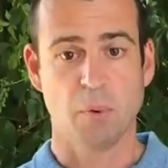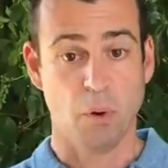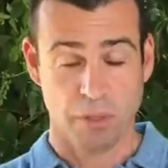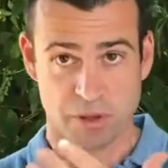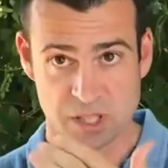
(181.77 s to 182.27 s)

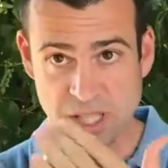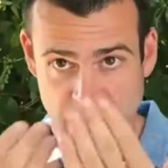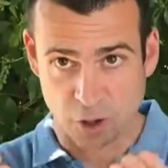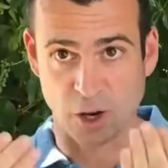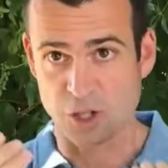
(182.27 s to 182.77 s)
both
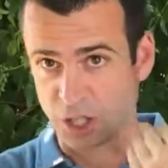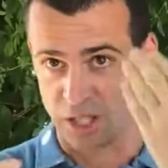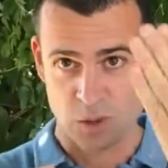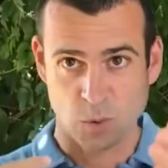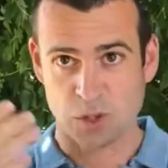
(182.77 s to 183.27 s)

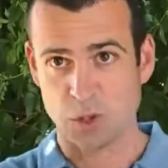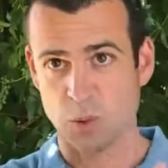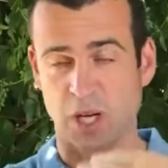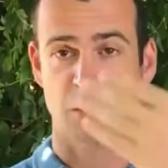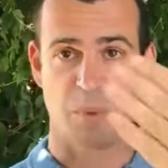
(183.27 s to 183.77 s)
psychologically, what
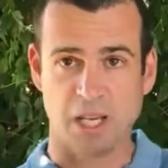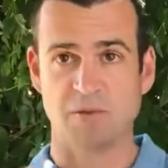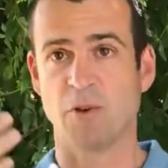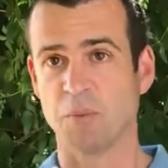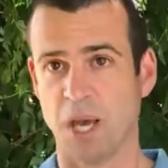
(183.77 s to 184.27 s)
you
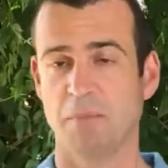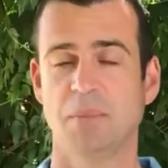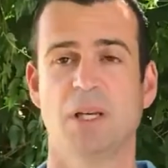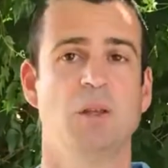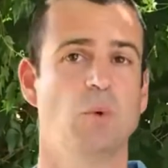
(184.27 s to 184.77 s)
expect from them
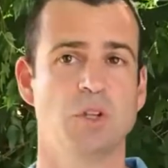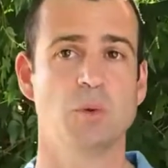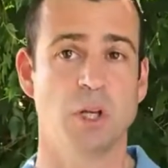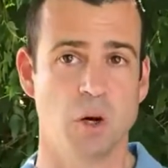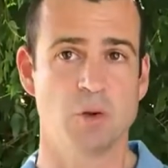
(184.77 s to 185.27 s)
and what
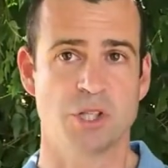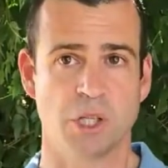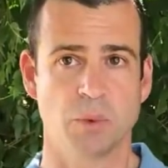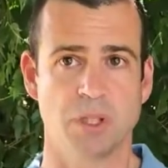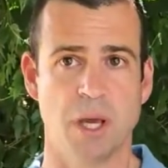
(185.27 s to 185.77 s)
you
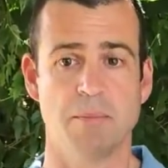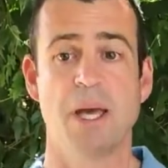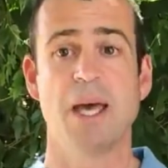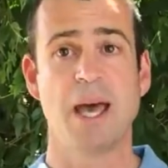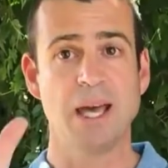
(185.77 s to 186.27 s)
negotiate with them,
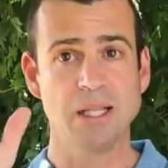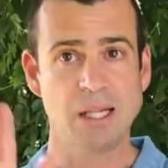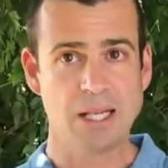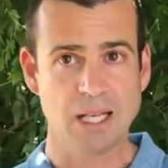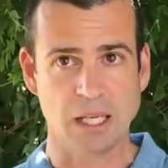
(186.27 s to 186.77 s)
and
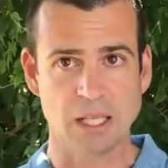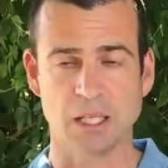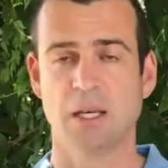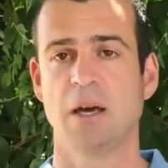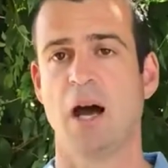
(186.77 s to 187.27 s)
legally.
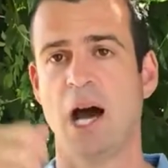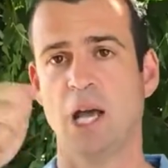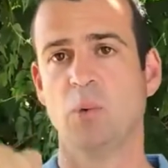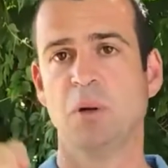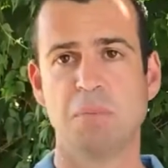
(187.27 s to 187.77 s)

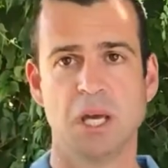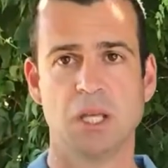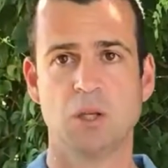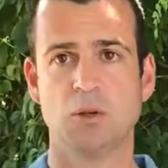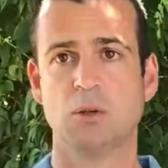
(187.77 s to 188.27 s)
I will pay
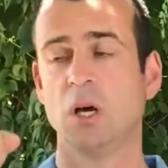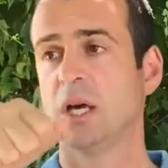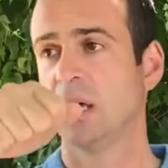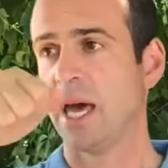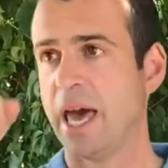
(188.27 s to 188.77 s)
you
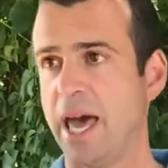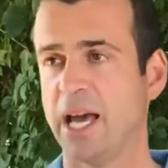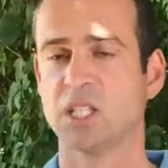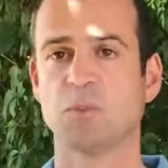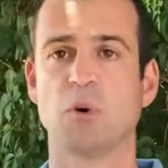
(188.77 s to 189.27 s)

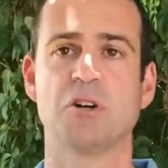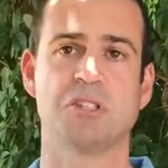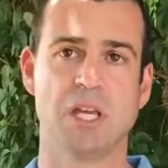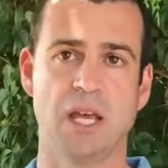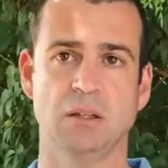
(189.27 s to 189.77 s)

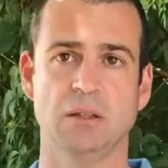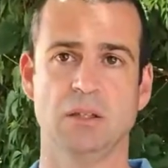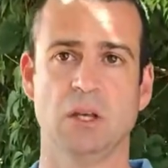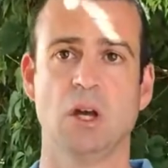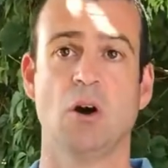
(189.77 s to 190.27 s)
X%
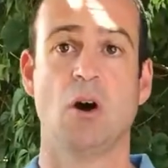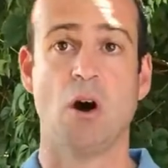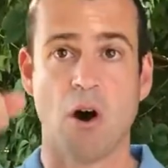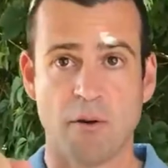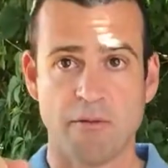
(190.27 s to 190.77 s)

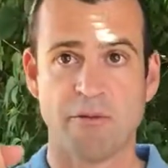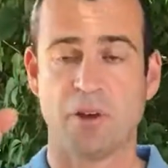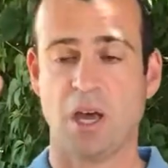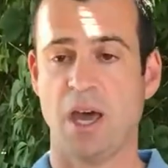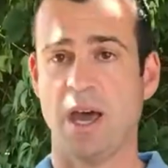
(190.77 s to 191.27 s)
of
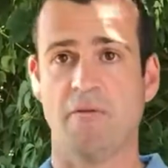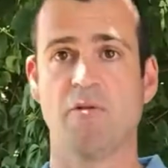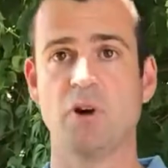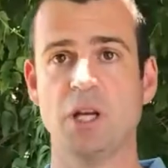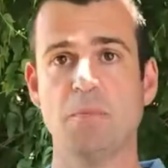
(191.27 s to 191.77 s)

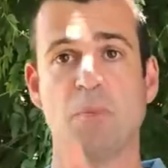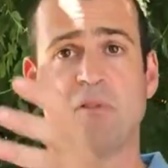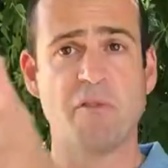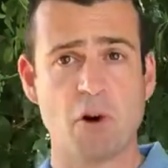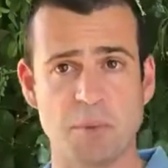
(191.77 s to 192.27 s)
every
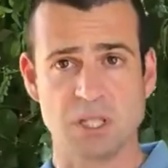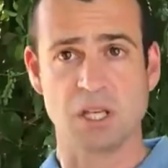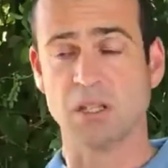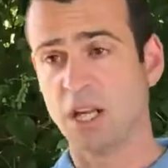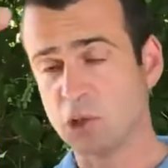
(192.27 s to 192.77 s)
performance,
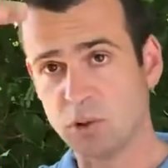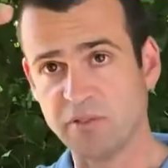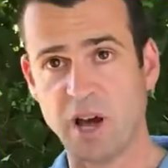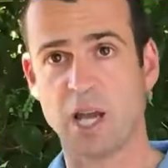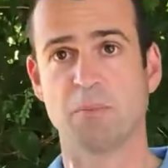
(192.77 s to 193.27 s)
and then you
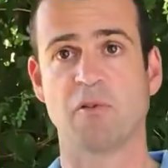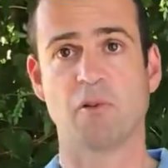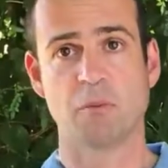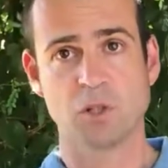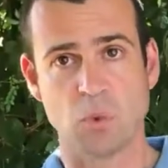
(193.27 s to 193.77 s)
define
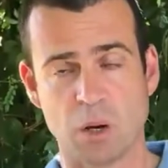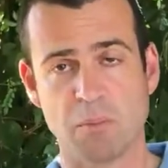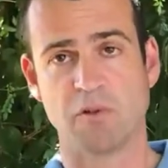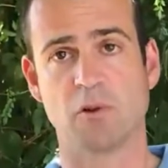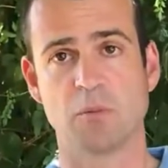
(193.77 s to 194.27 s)
performance 1,
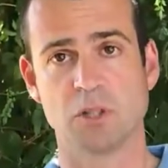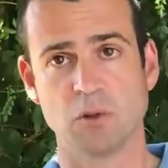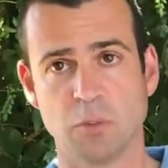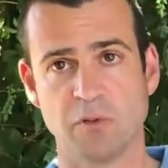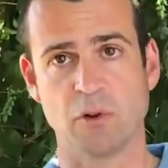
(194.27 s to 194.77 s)
performance
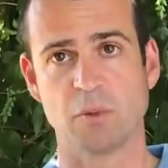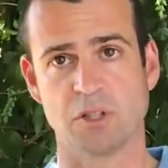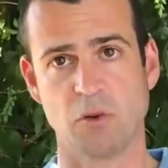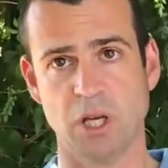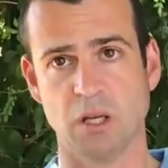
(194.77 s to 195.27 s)
2, performance
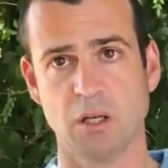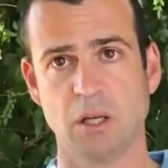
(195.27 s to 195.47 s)
3.